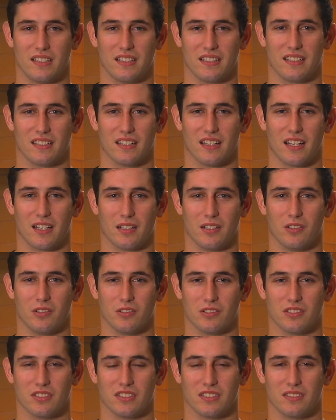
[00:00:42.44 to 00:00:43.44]
I think a lot of
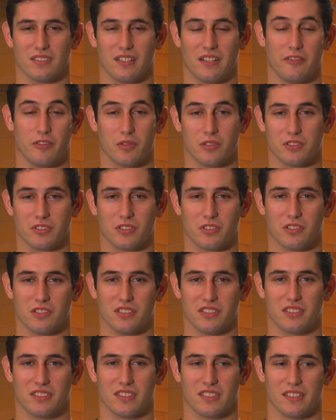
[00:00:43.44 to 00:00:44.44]
goals, uh, everyone's goal
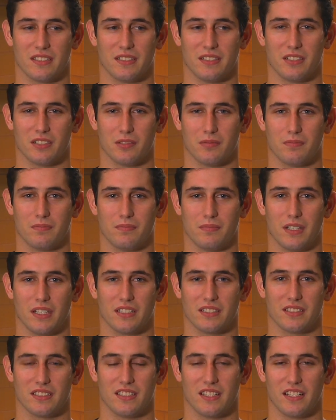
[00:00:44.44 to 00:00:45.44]
is to, you know,
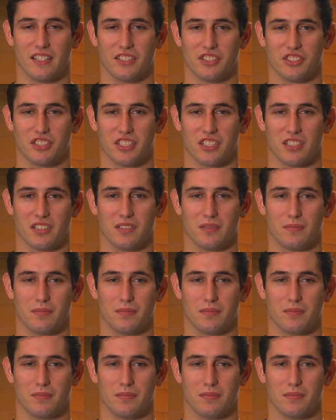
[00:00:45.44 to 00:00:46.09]
make it to the NHL.